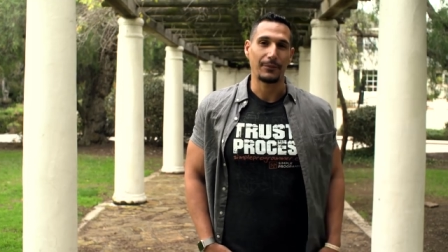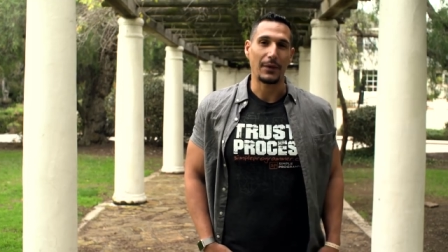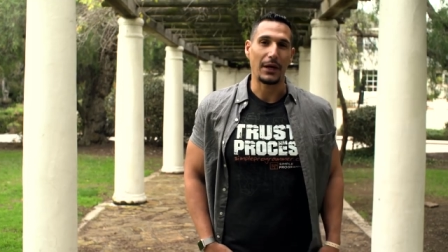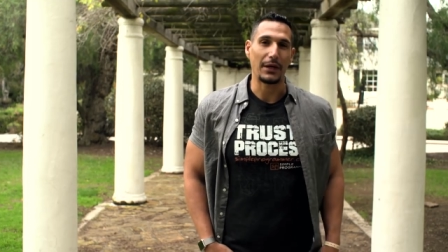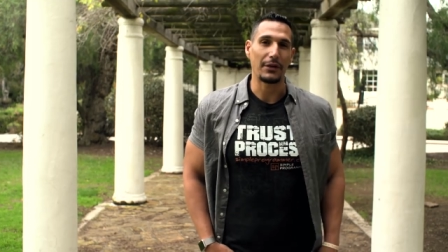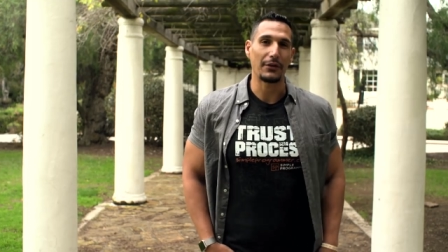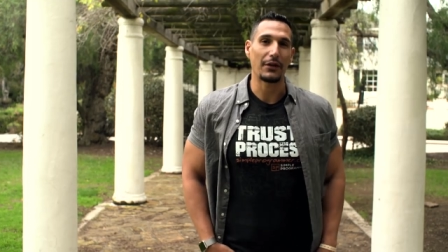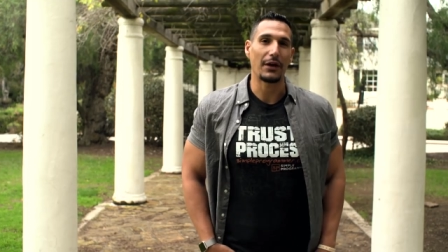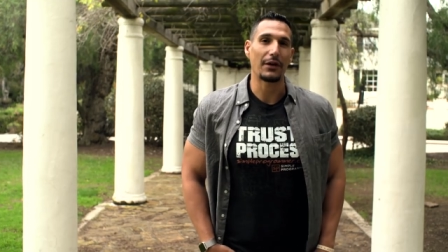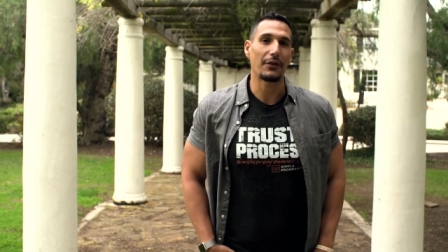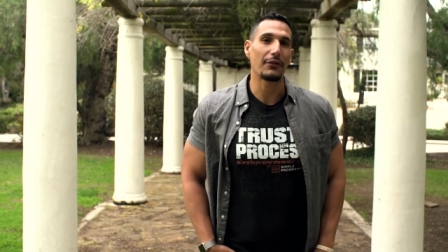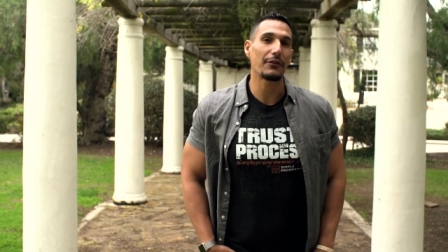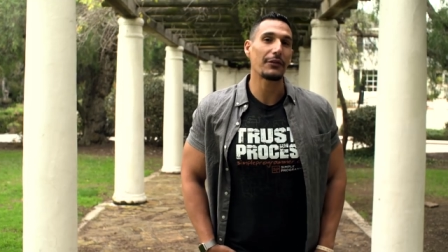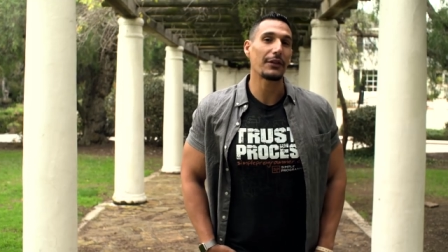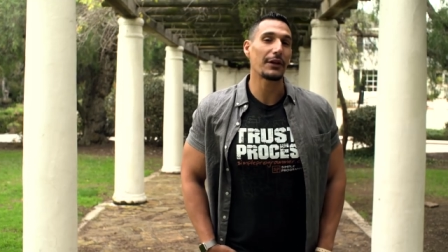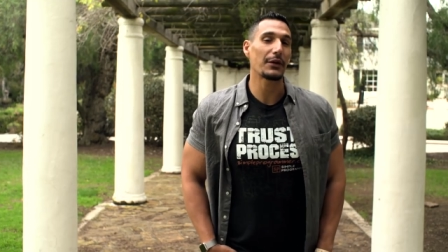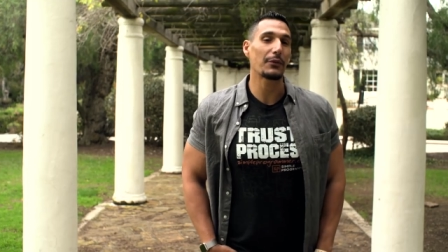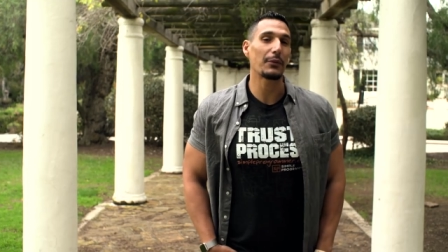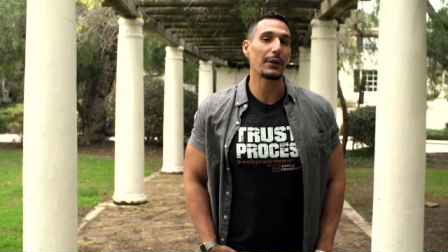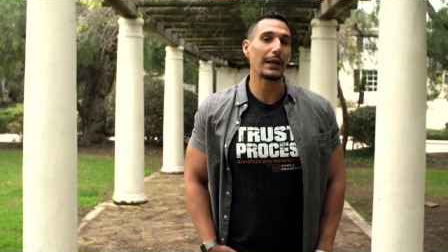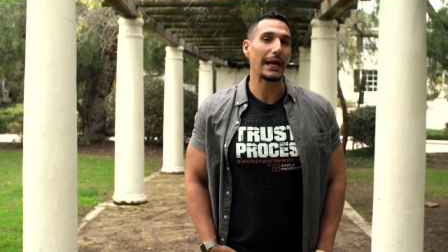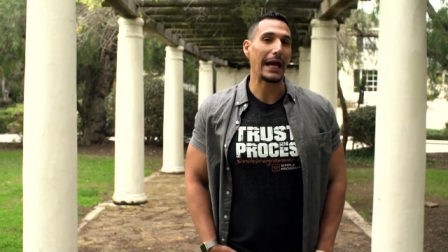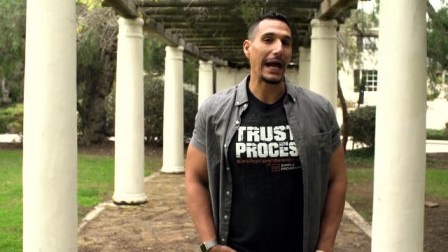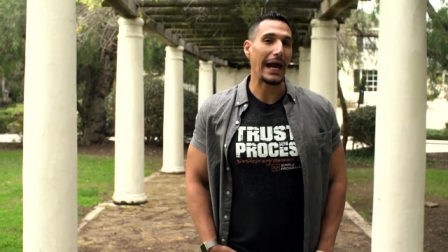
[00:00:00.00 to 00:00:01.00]
I don't
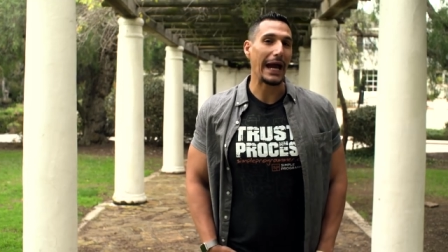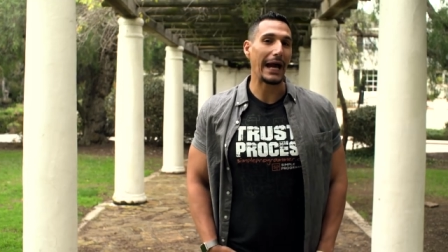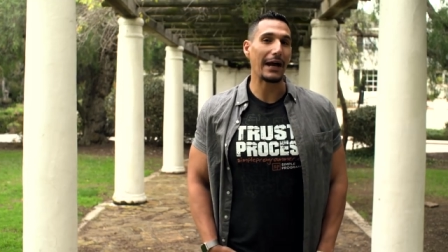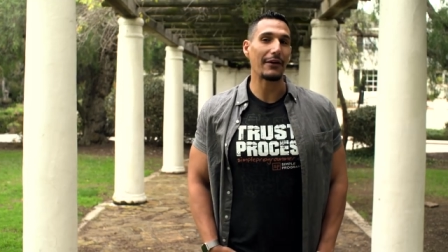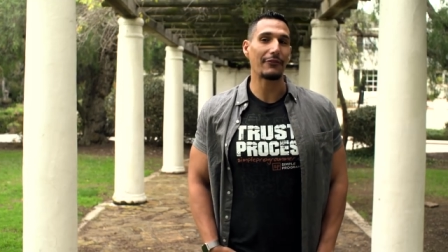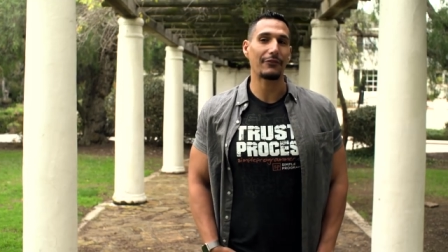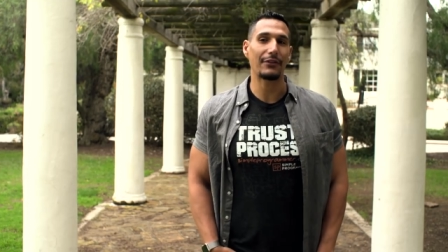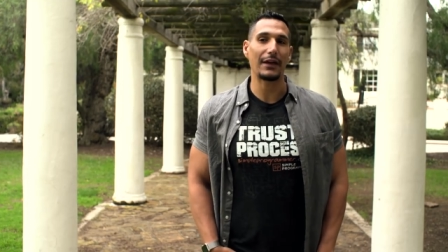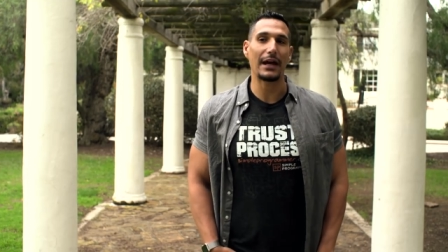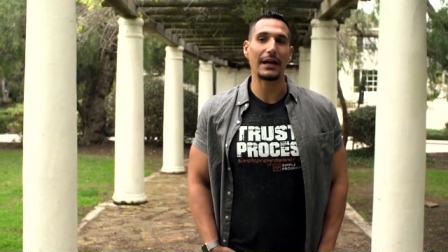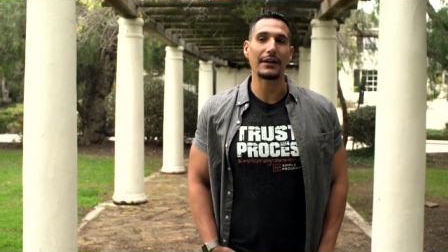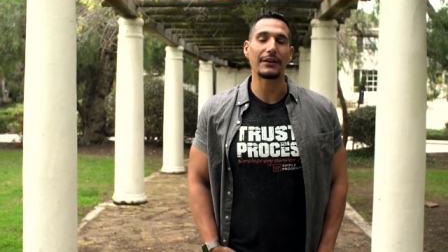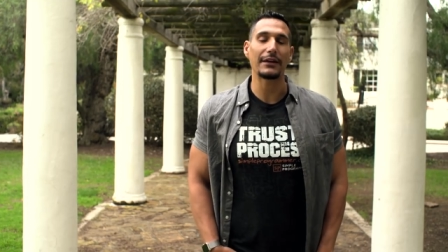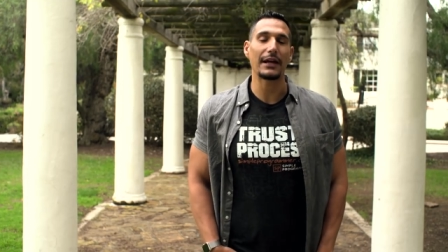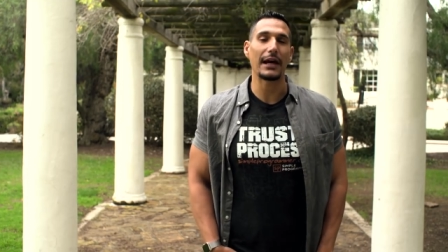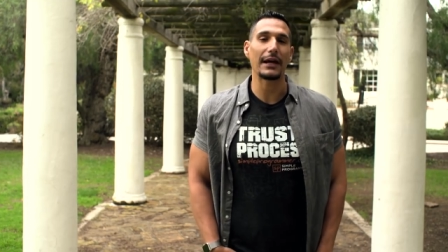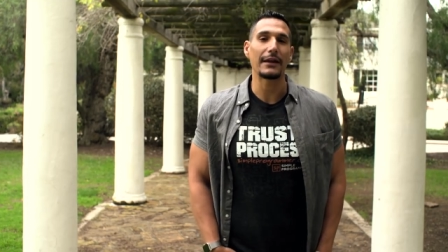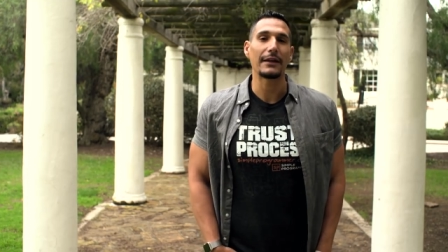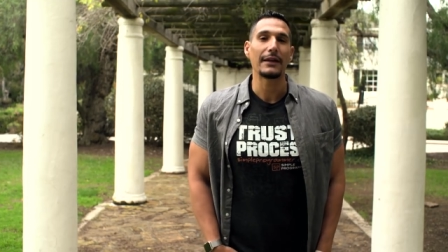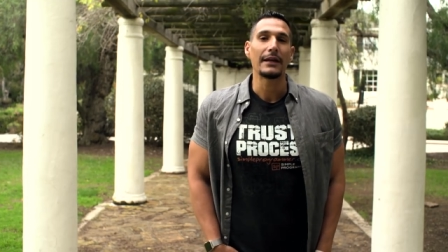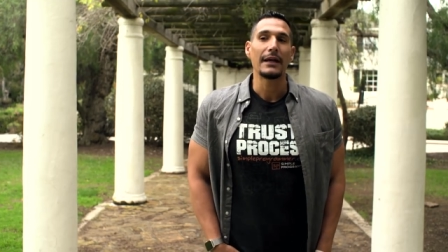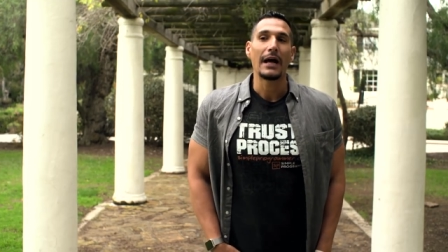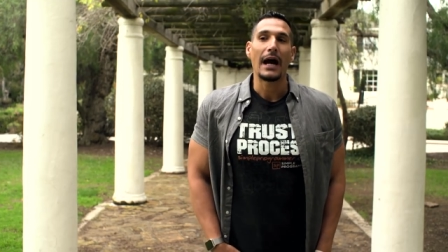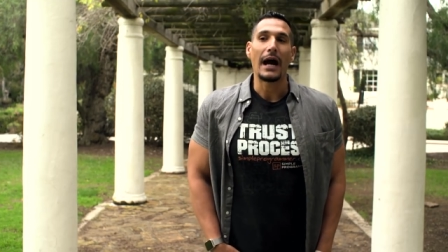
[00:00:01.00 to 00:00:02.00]
think we have that yet.